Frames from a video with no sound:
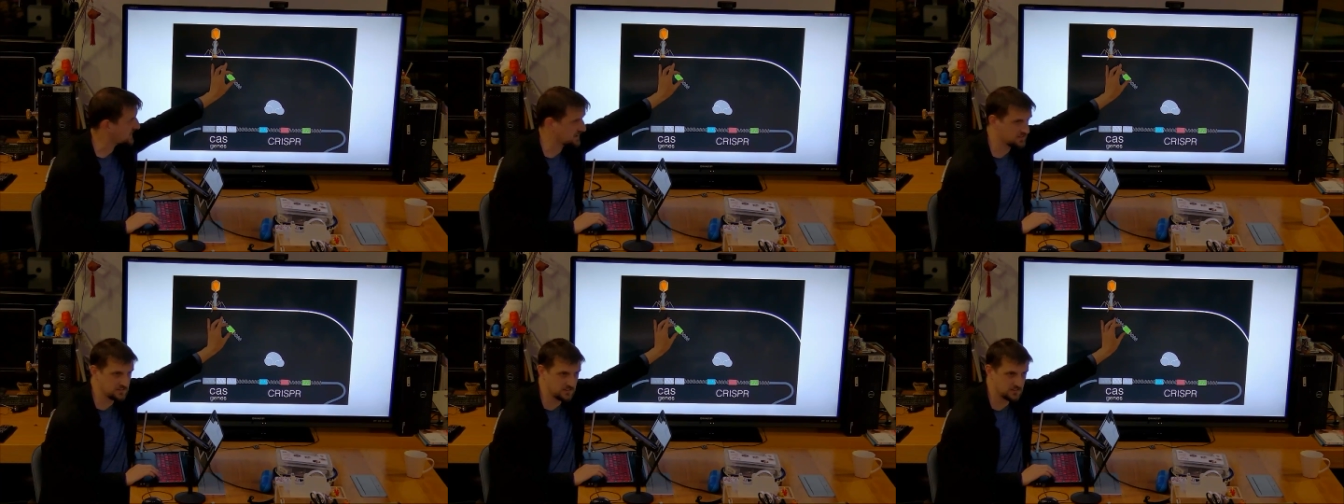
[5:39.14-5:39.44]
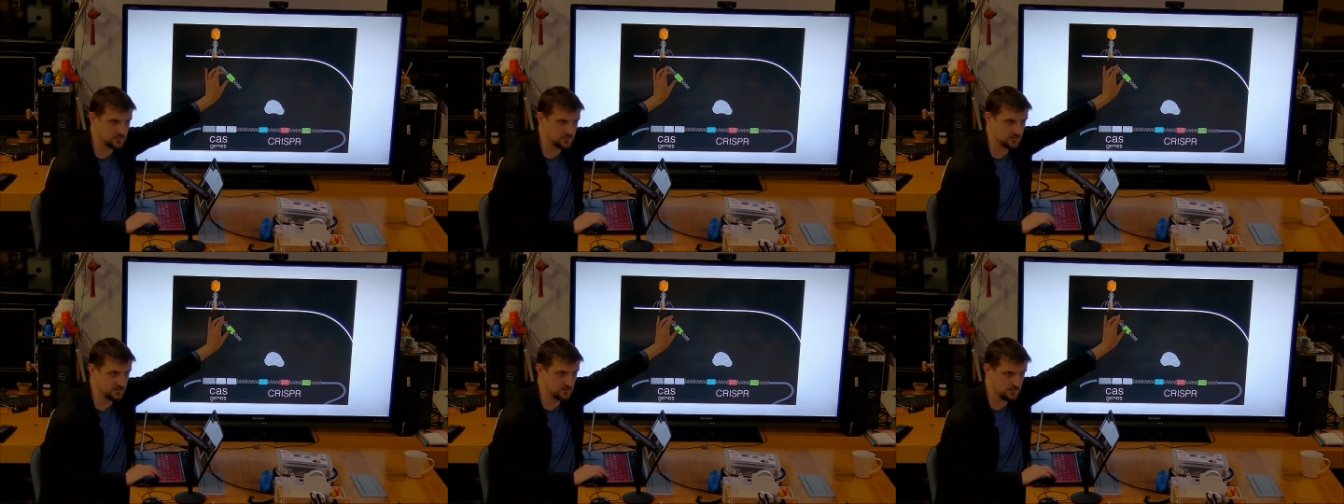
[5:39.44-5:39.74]
green.
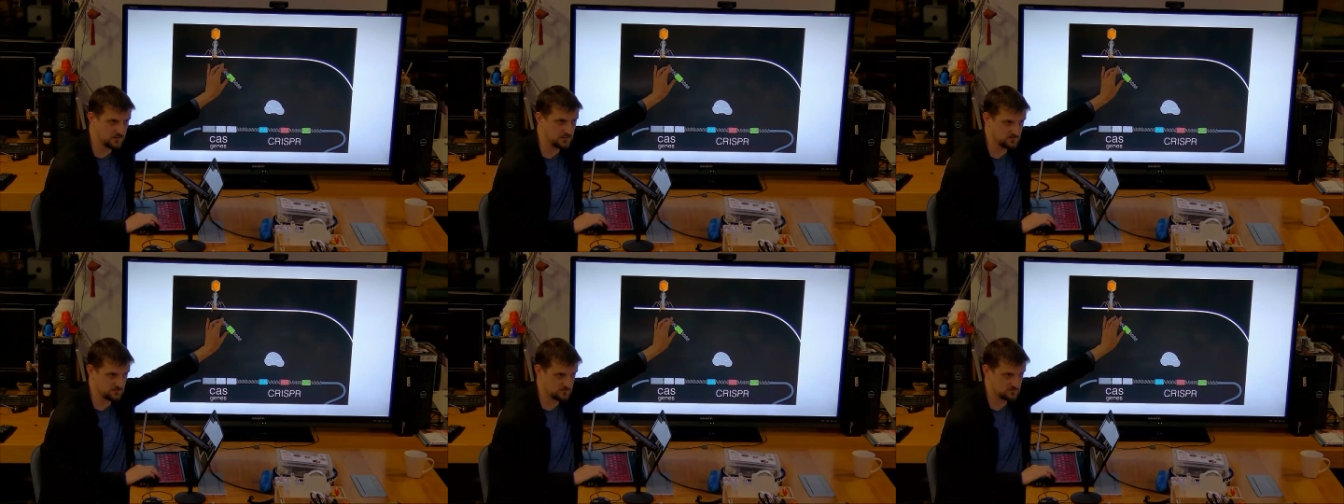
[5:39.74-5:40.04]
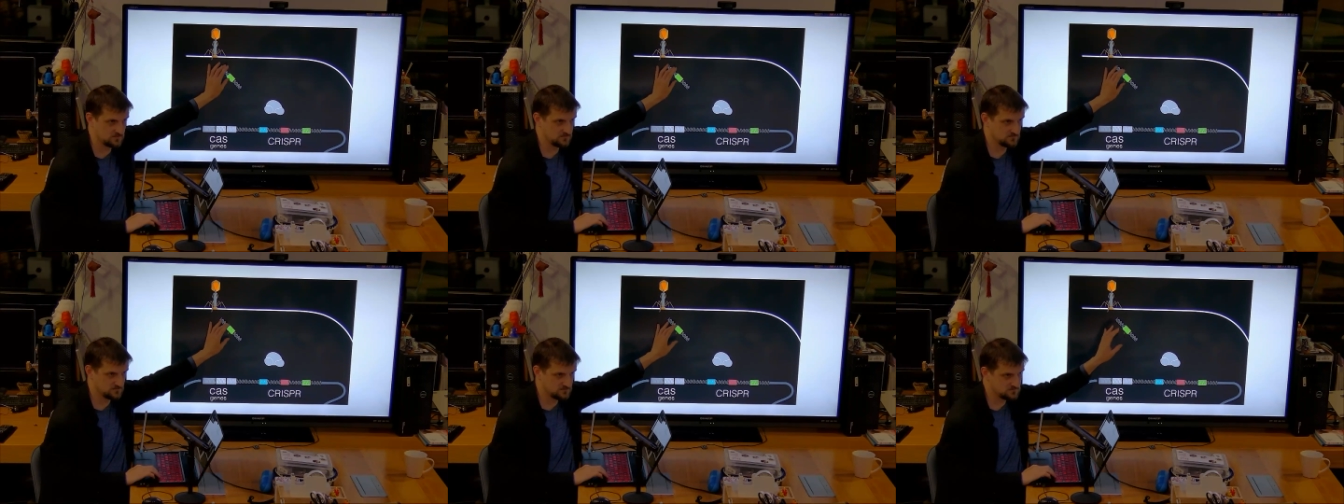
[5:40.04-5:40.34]

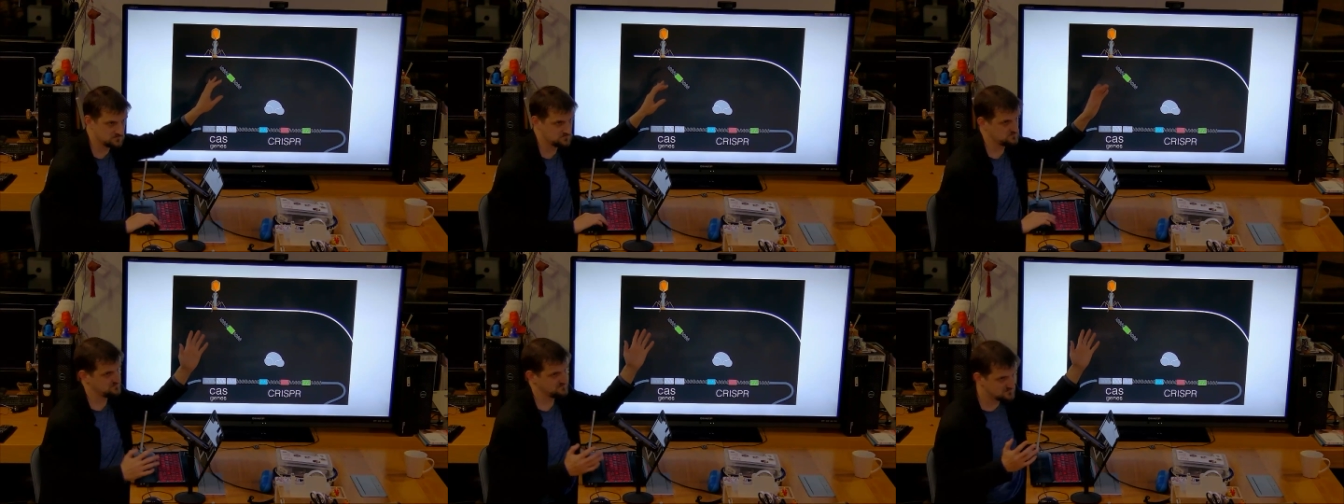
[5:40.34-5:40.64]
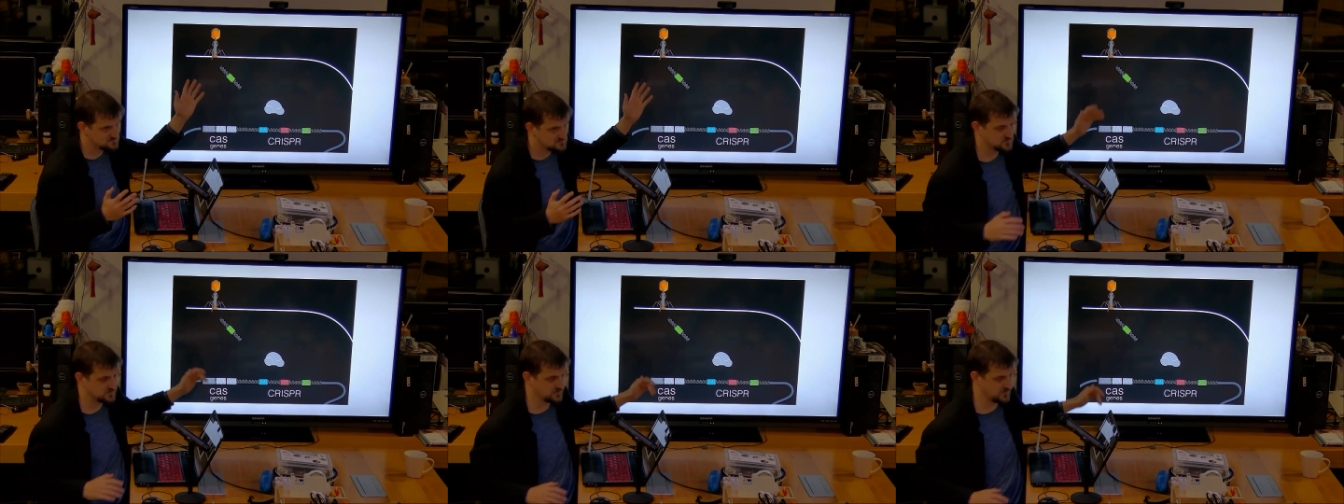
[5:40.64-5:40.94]
So
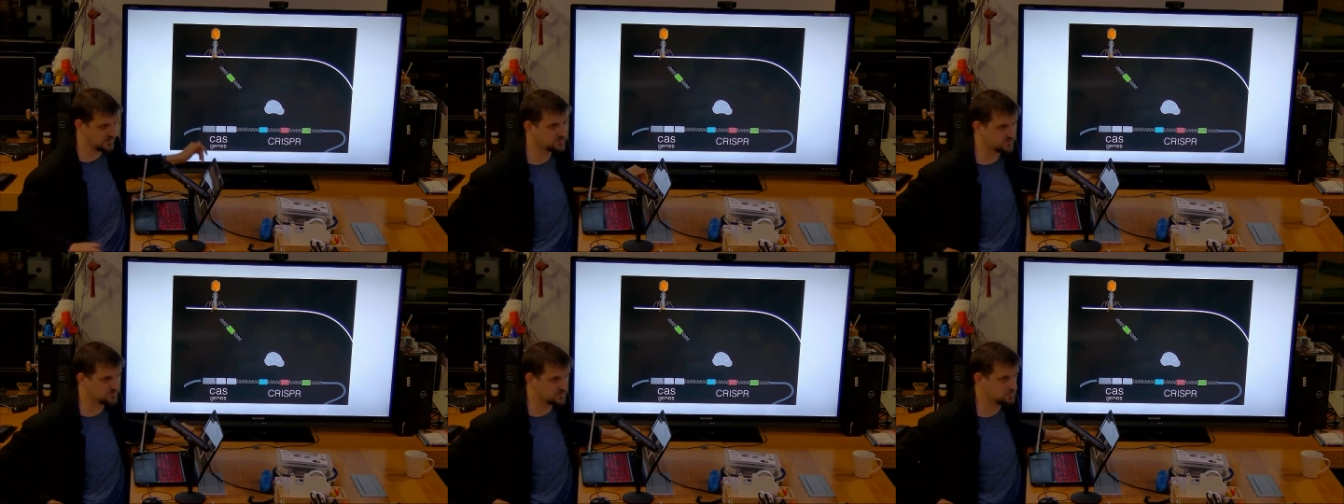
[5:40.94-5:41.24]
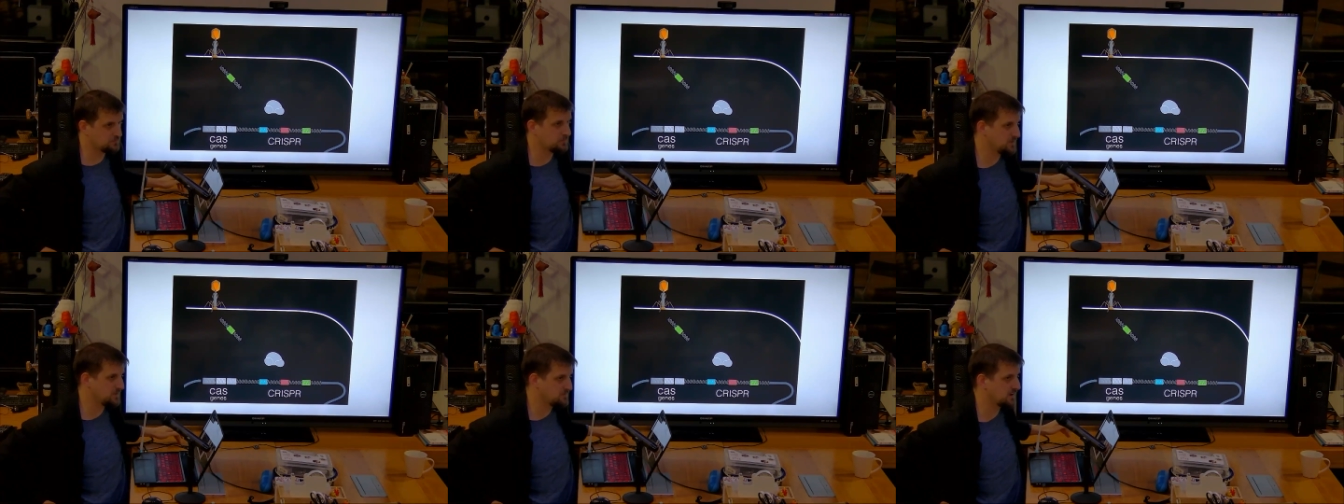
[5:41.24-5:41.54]
that's a pretty
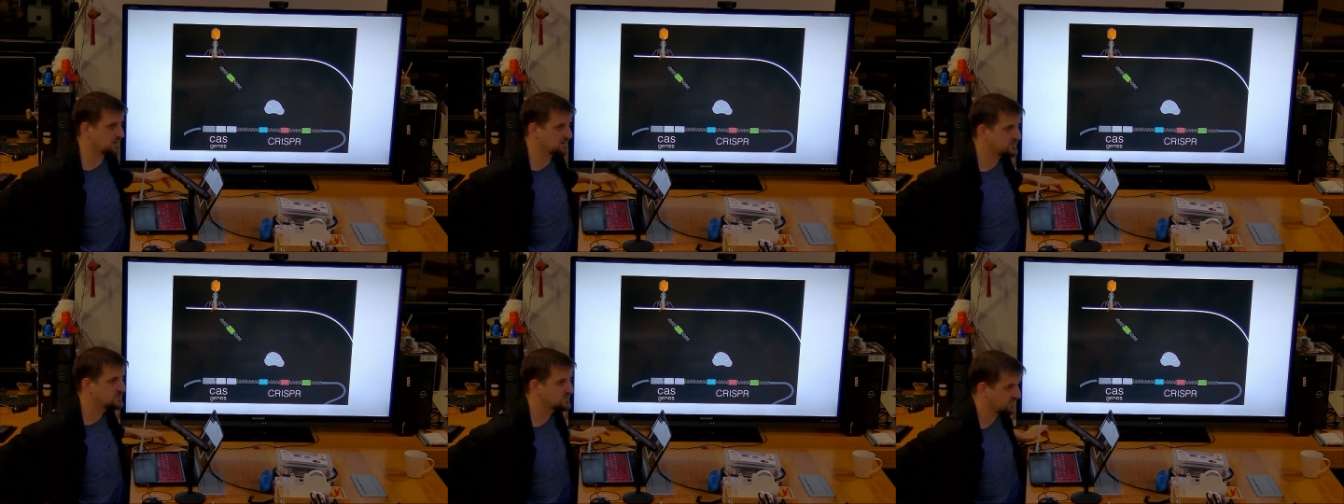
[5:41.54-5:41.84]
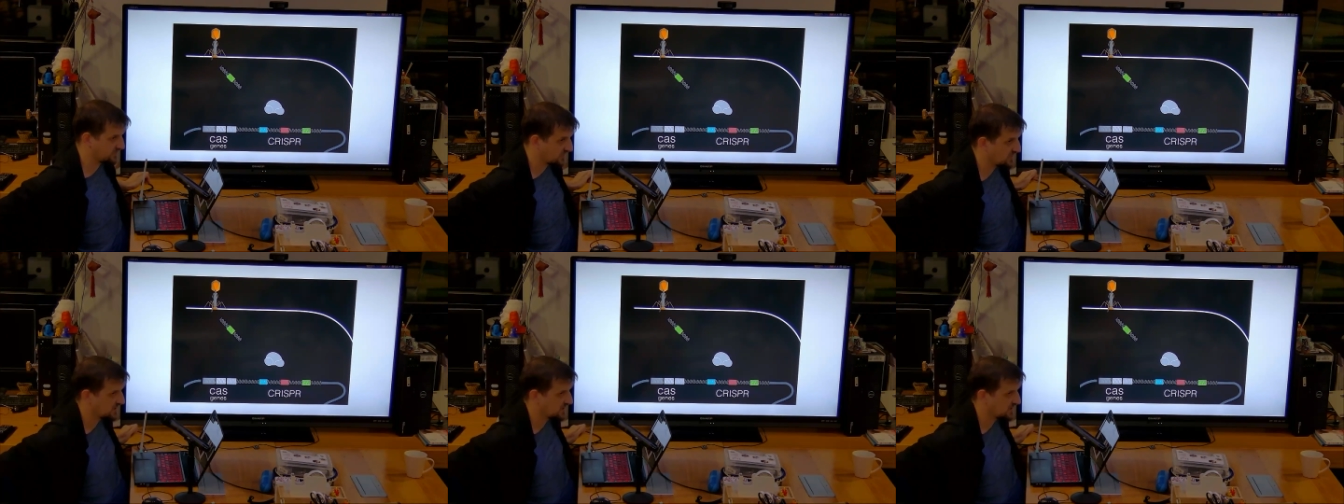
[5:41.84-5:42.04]
magnificent thing.